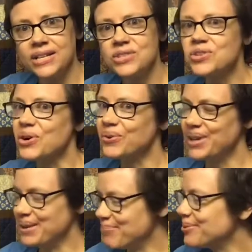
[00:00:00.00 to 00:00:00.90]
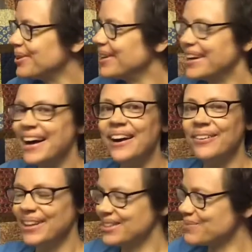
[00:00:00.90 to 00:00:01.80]
So he put
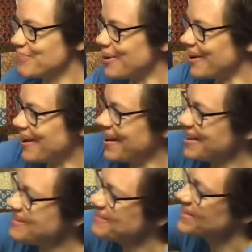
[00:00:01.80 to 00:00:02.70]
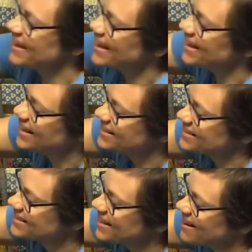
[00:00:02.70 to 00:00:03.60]
out his paw and he
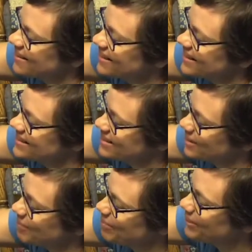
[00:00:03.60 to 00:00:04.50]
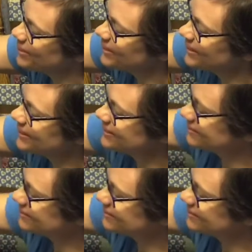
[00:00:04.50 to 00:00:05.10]
started to pull